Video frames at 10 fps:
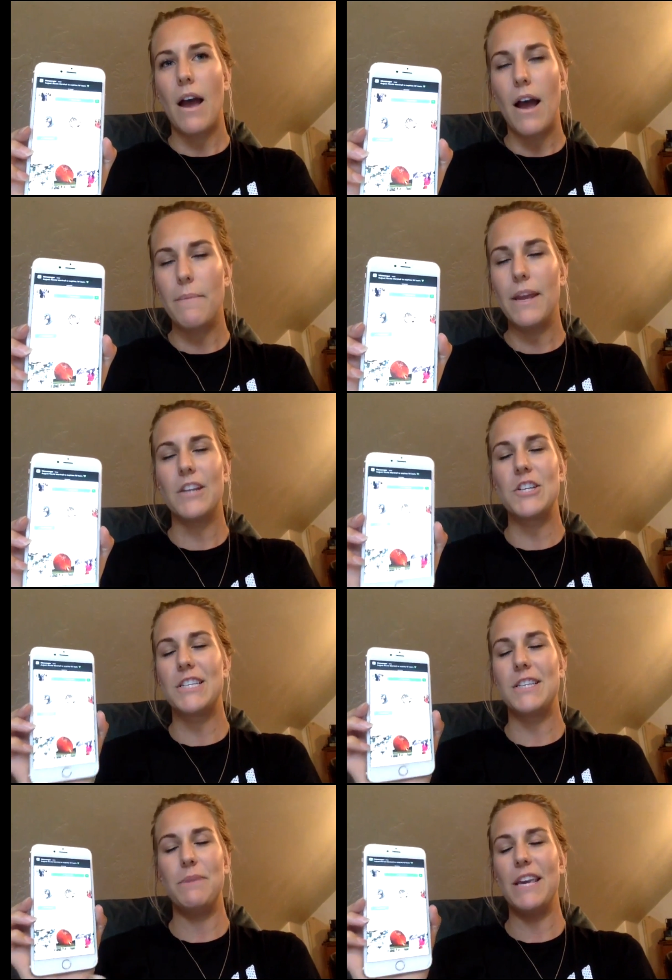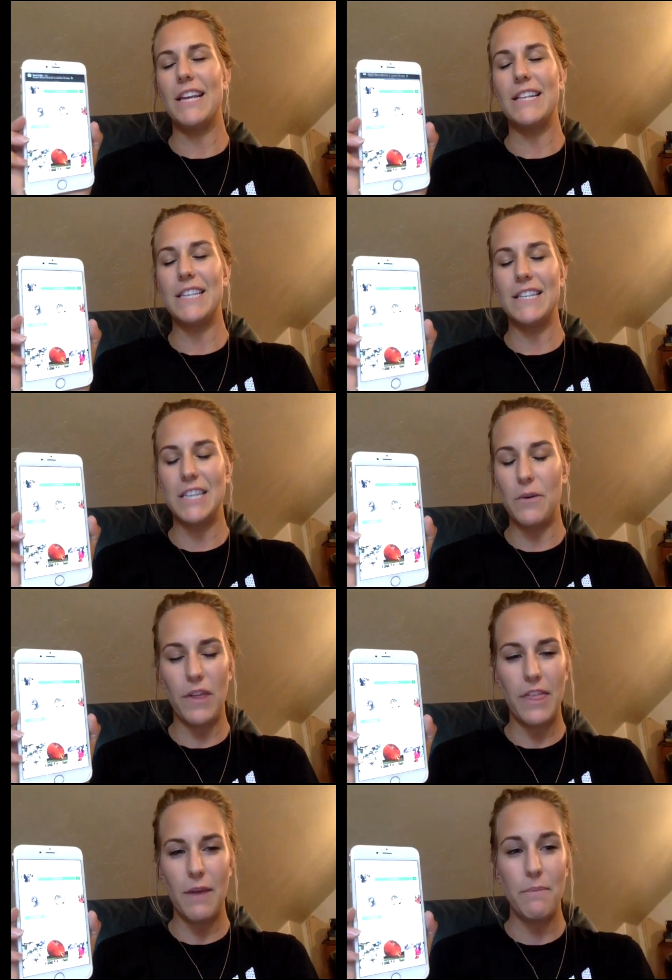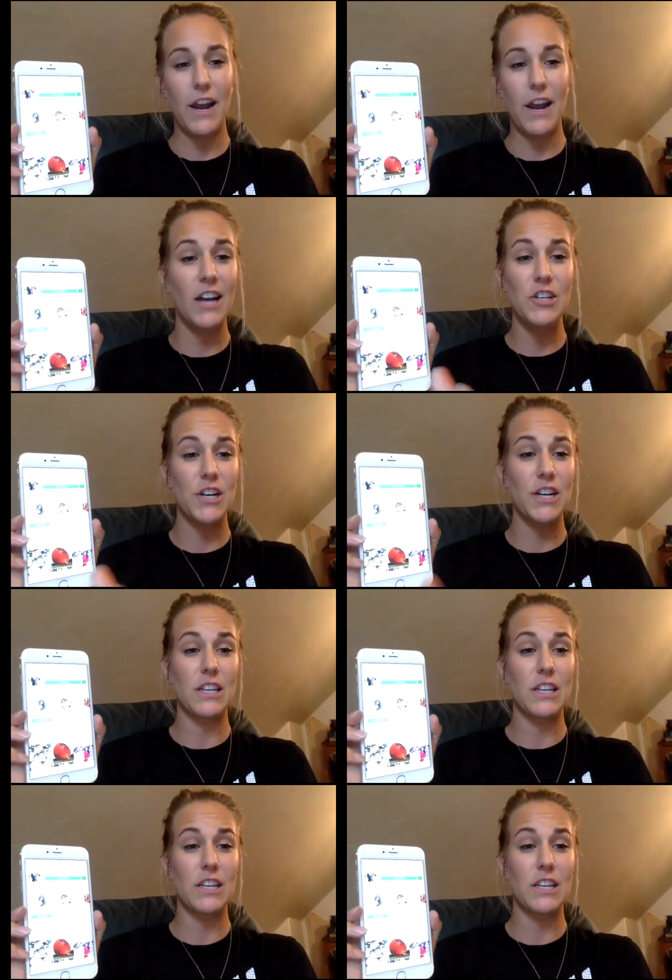I mean, it just with it, but 100 to